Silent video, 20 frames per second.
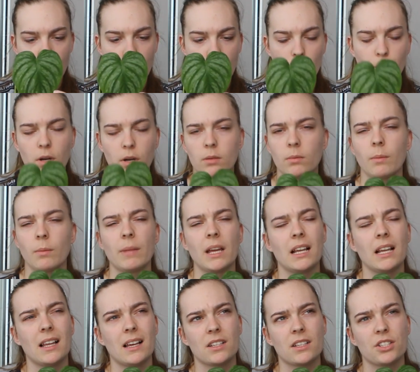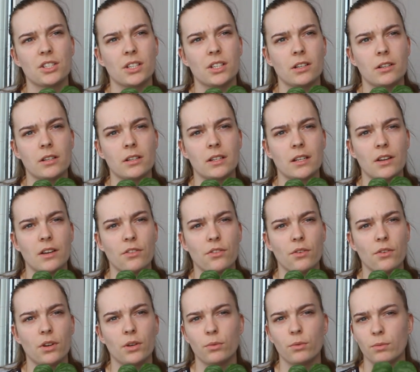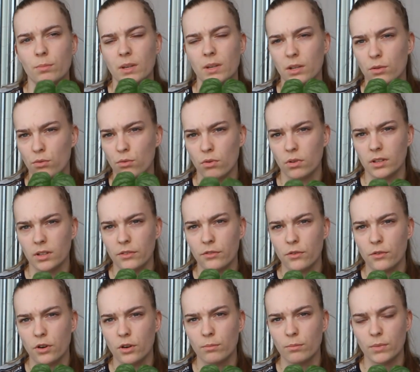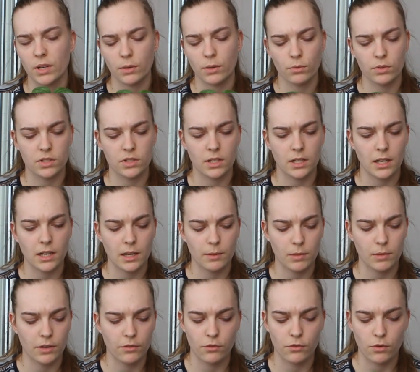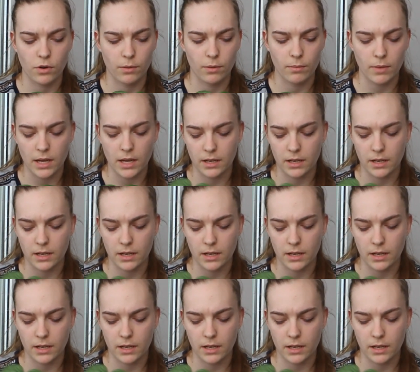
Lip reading: I bought a mame last year and I thought it would be the crawling form, but it was the climbing form.